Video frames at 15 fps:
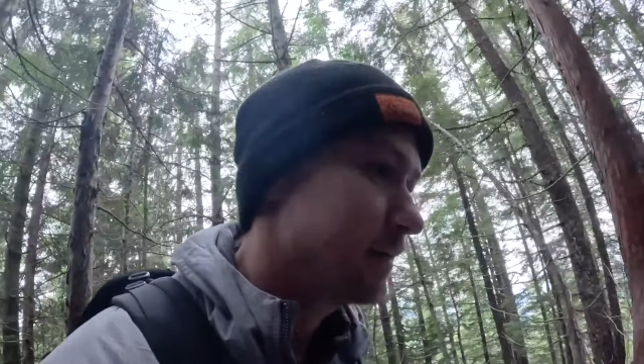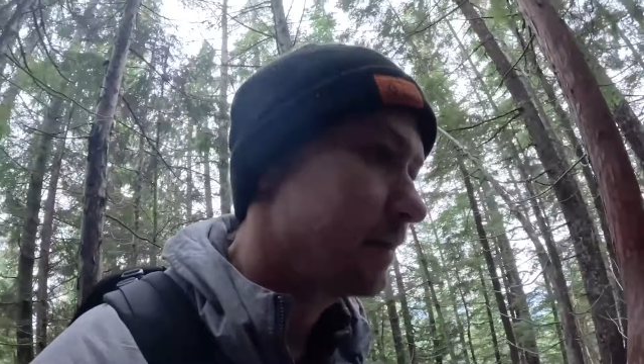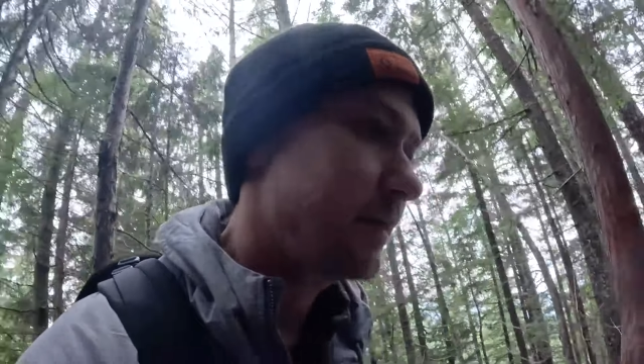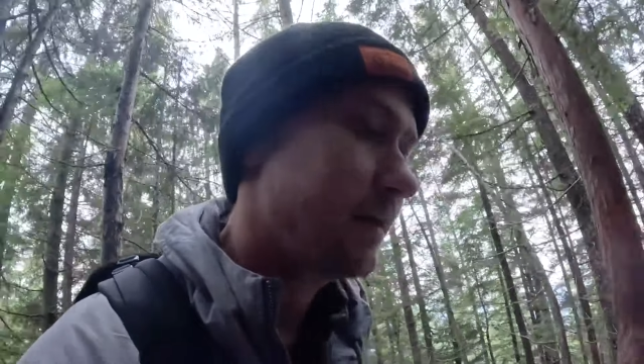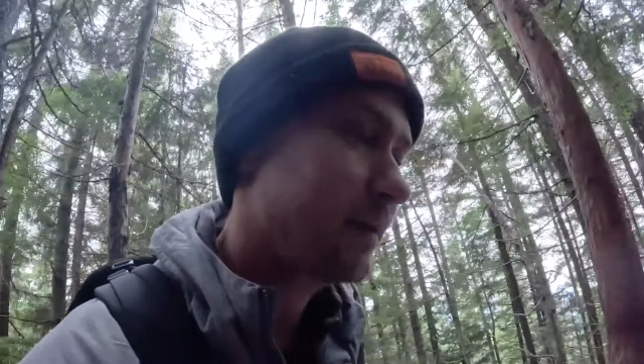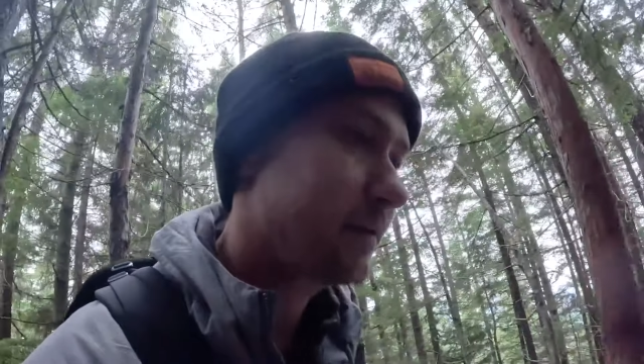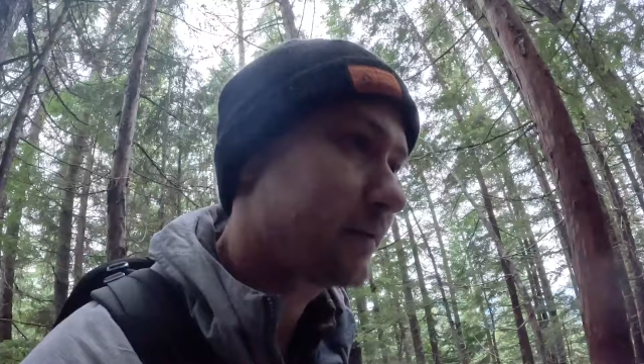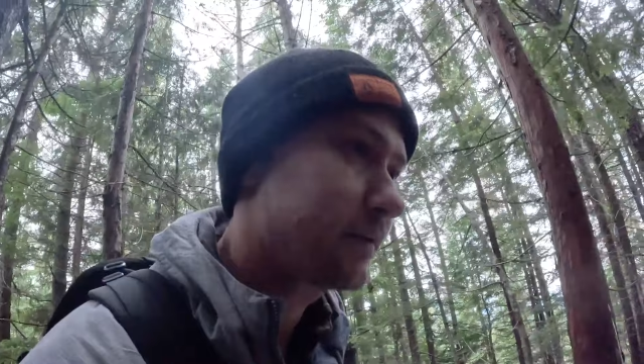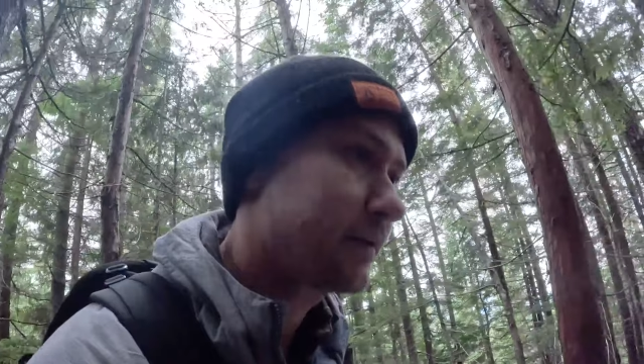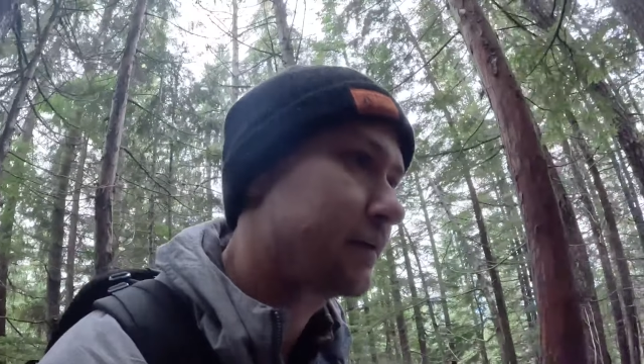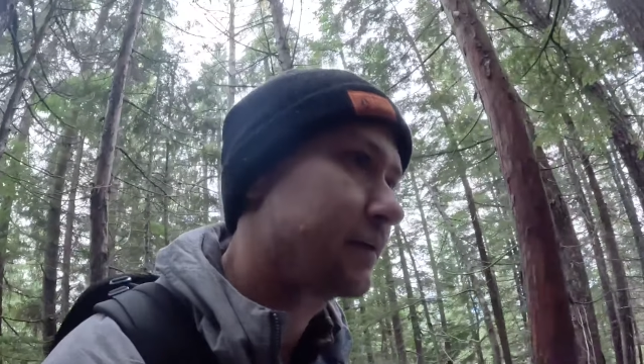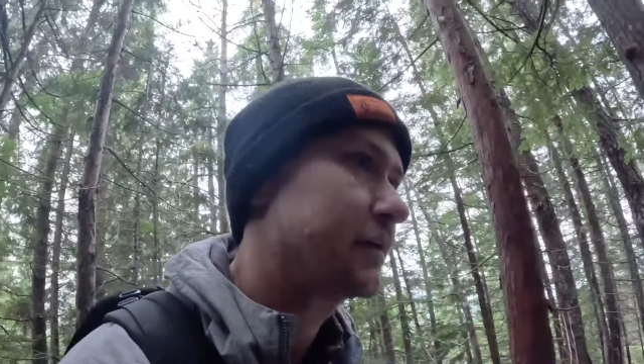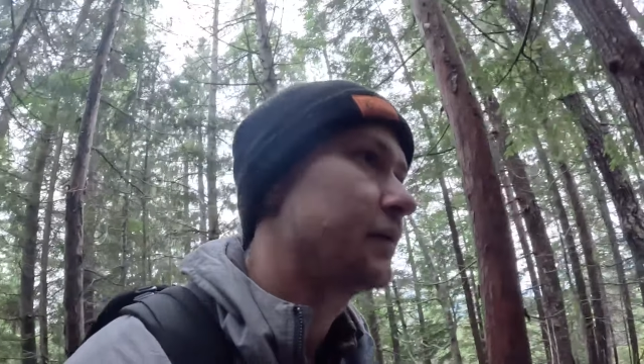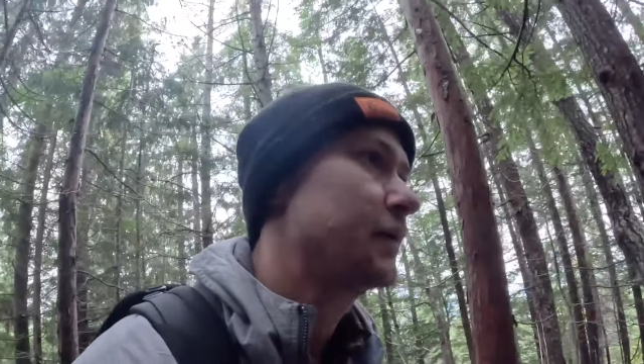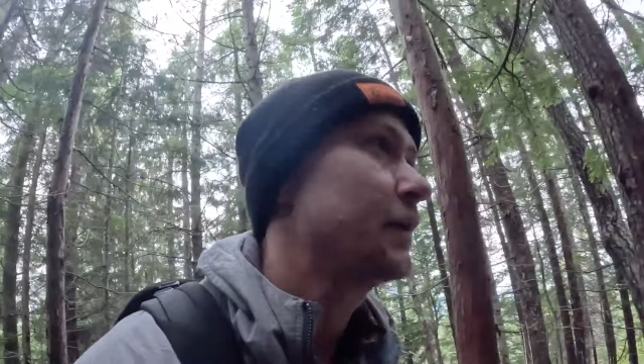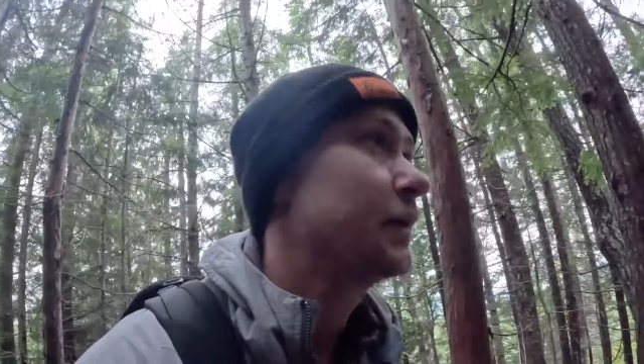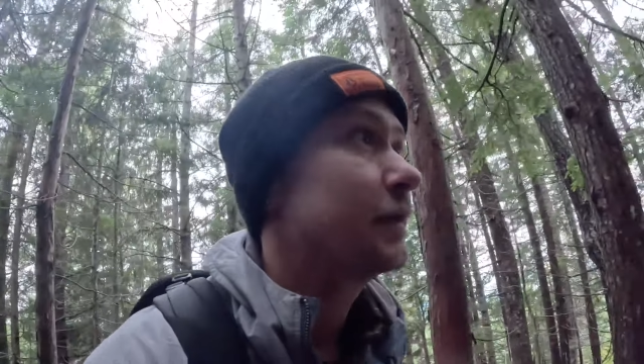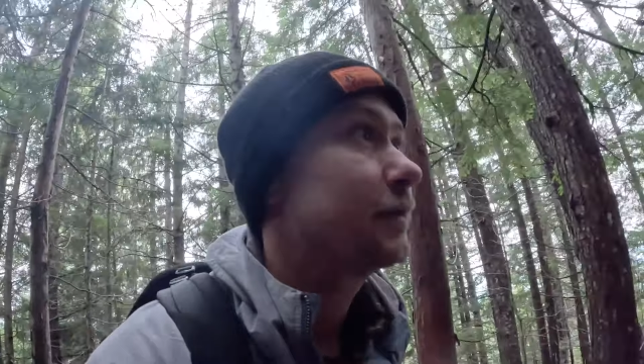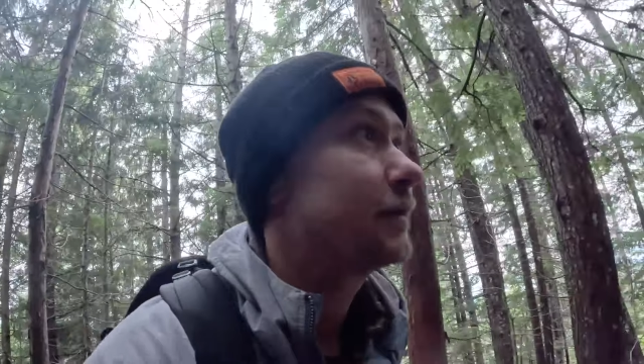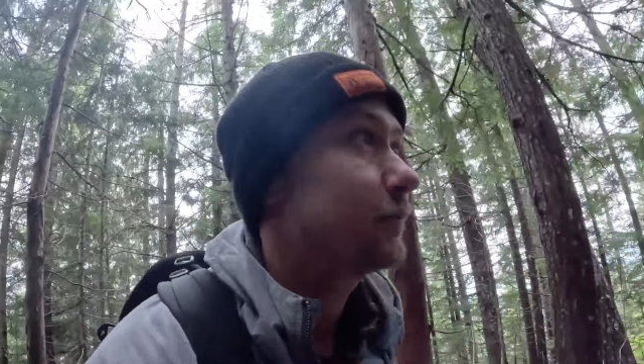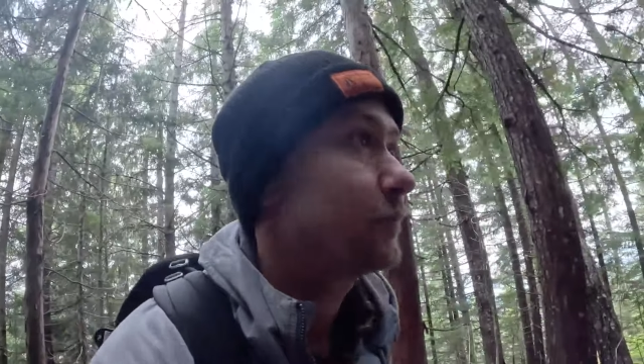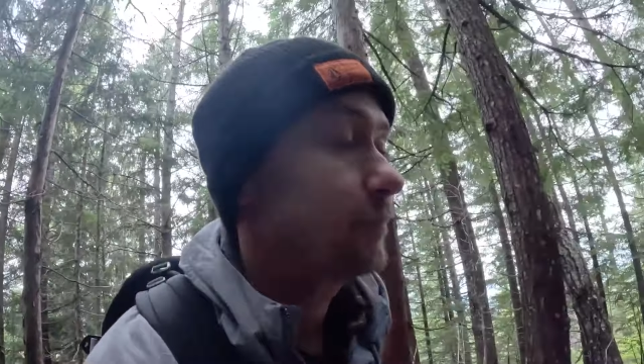and
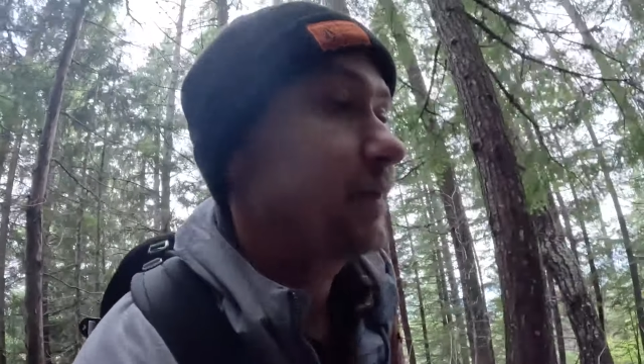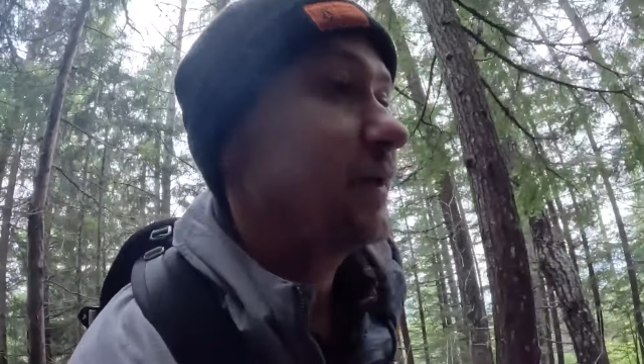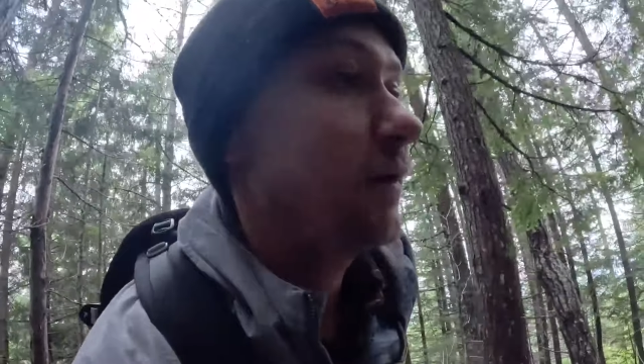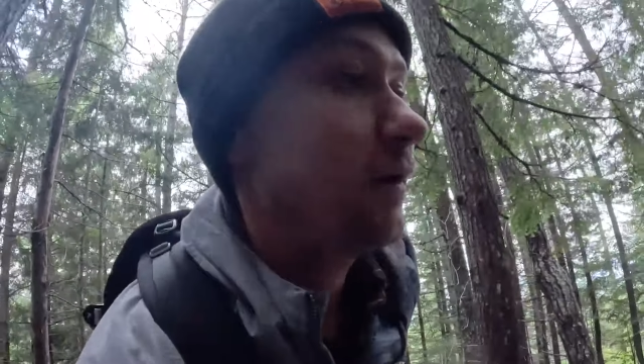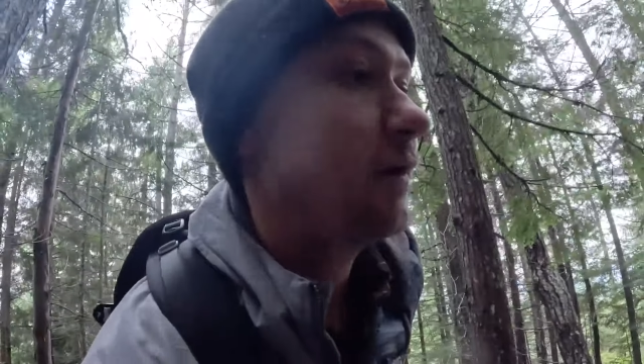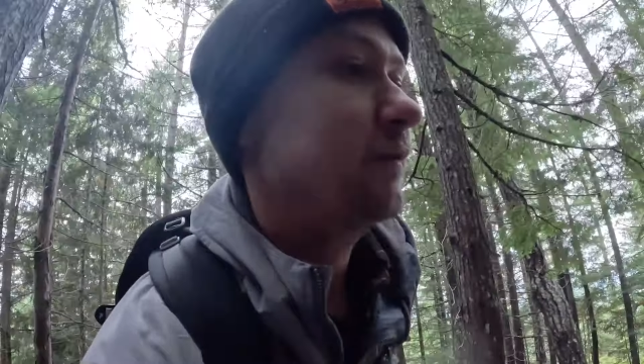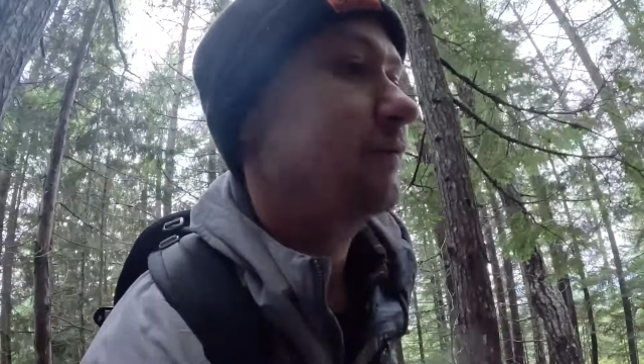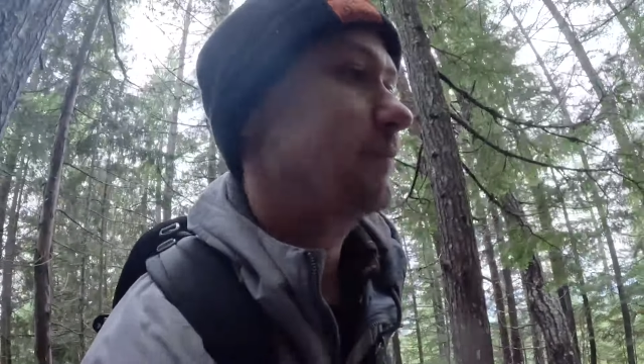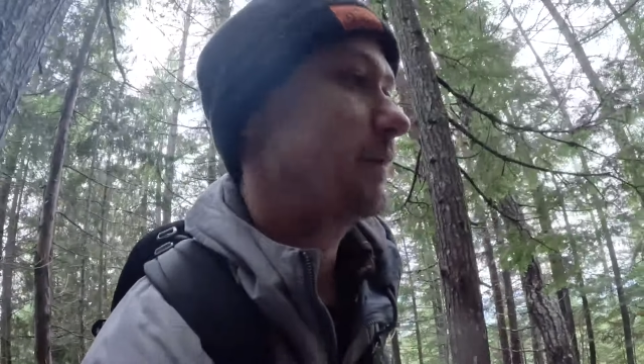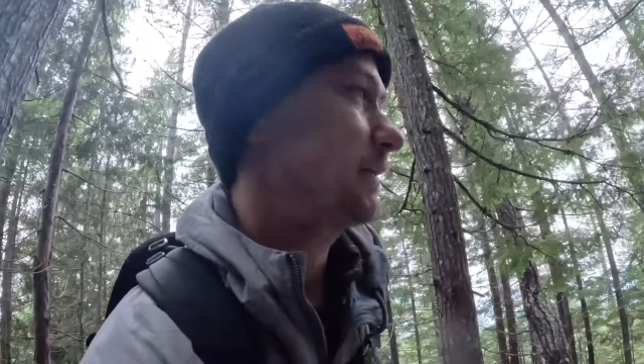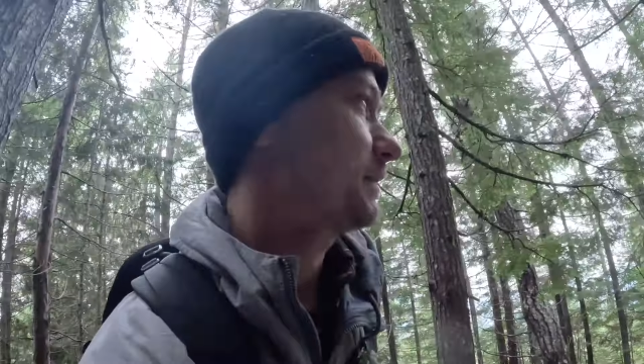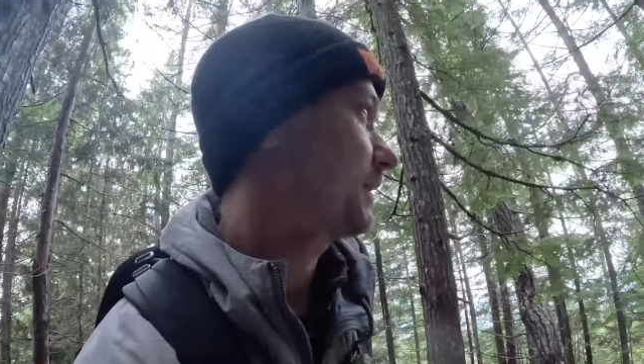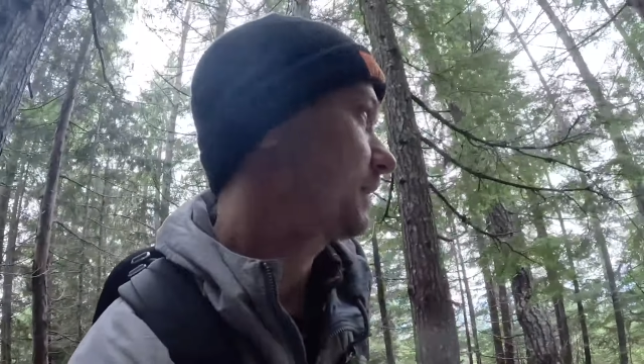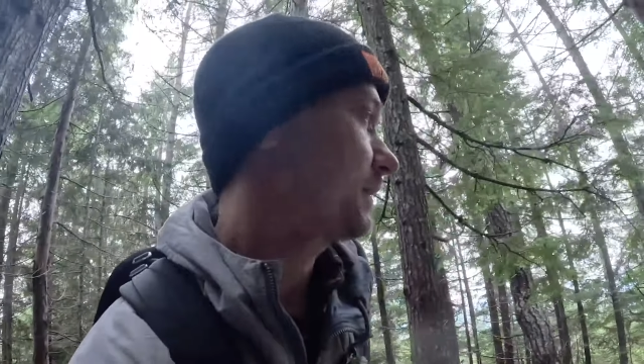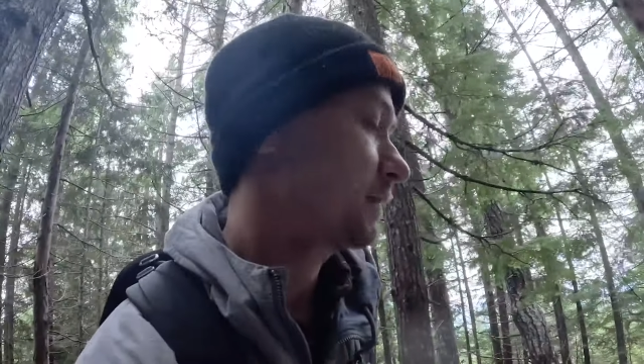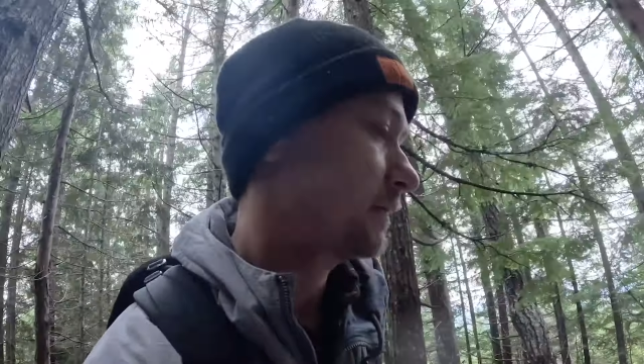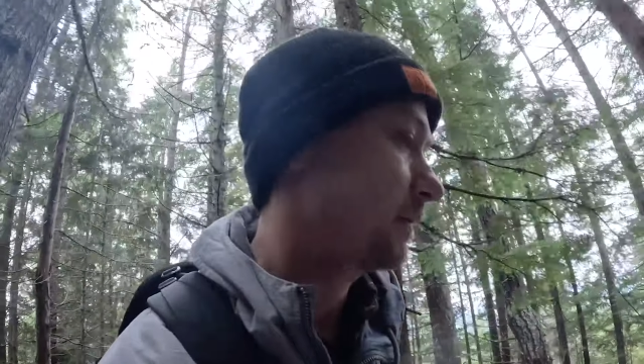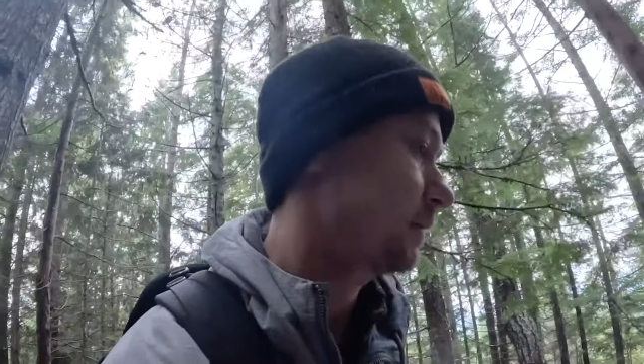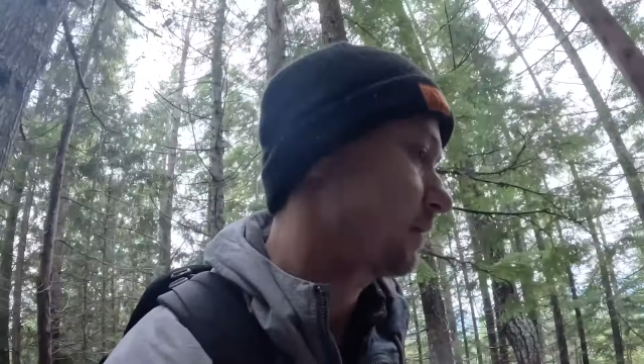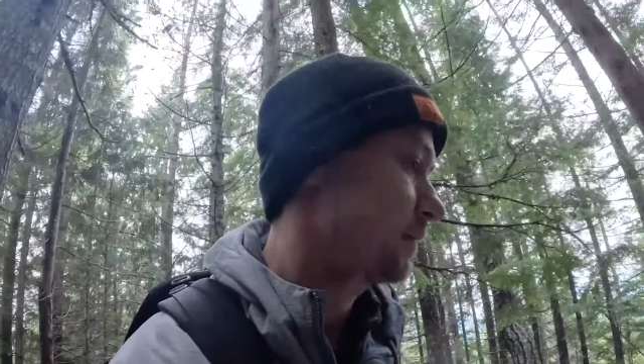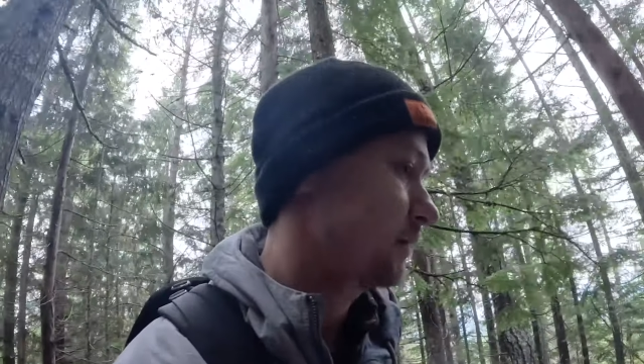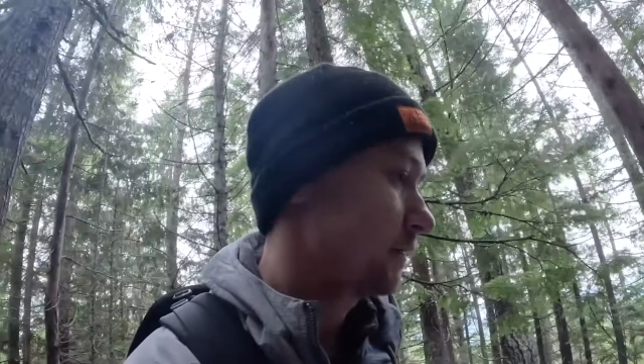it won't be all of my test,